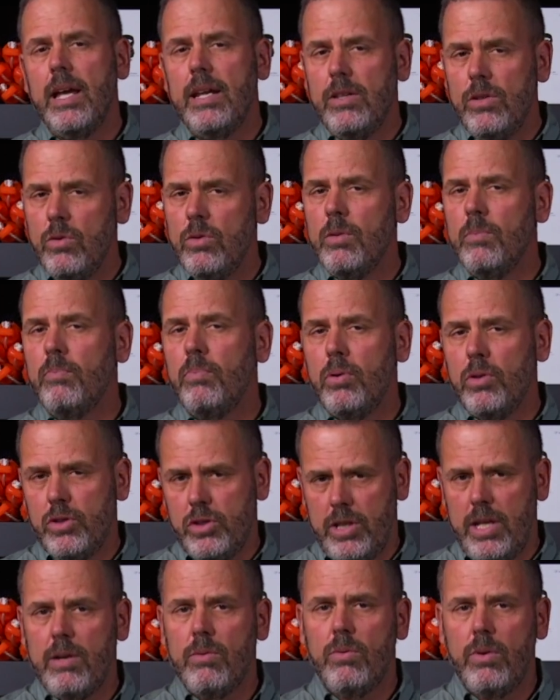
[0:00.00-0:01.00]
and you can
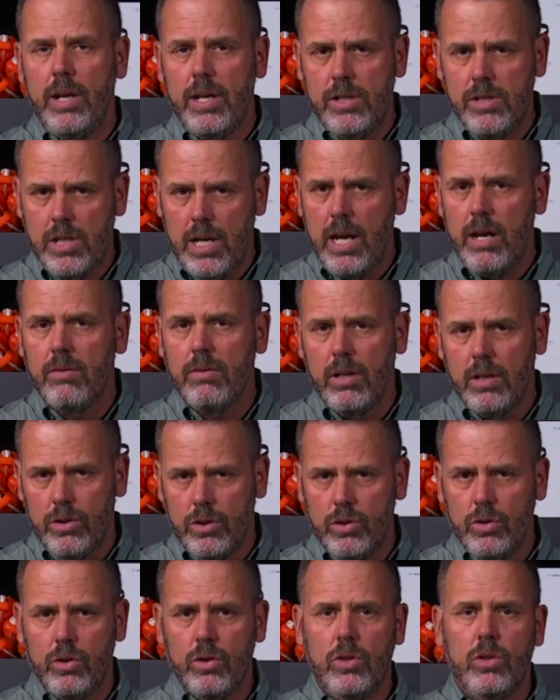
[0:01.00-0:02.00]
push that range out a
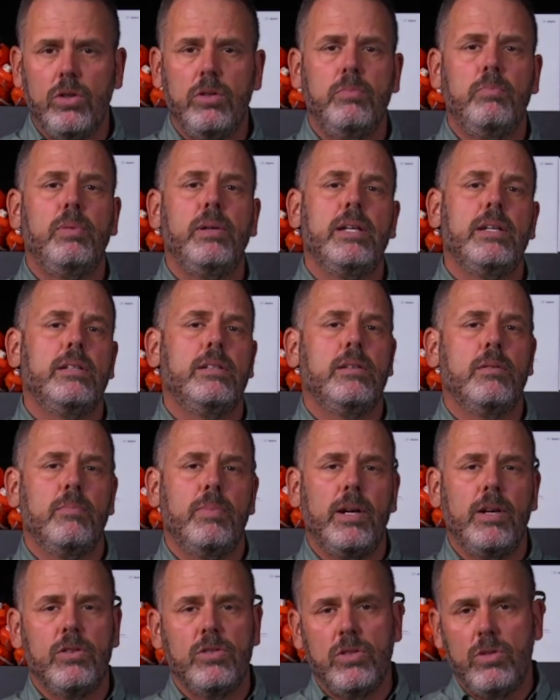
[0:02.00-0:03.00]
good bit
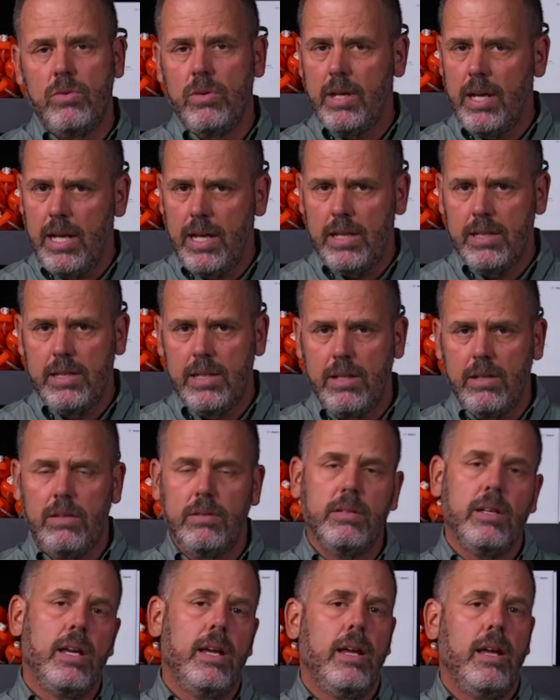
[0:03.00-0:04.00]
compared to the
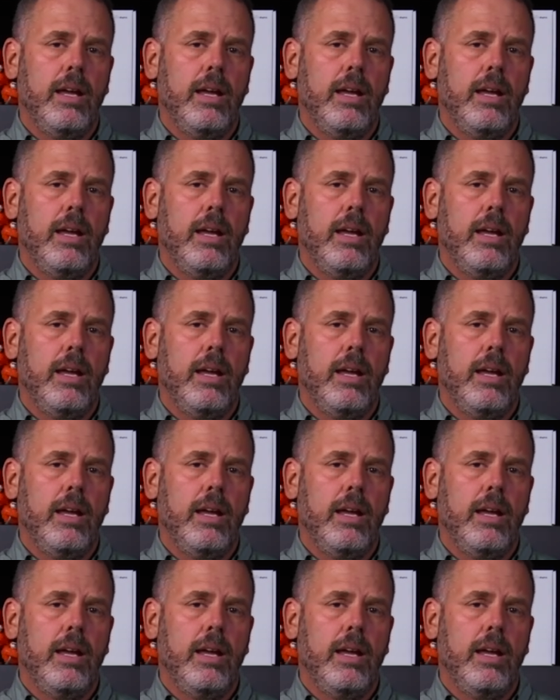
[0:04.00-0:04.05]
Handheld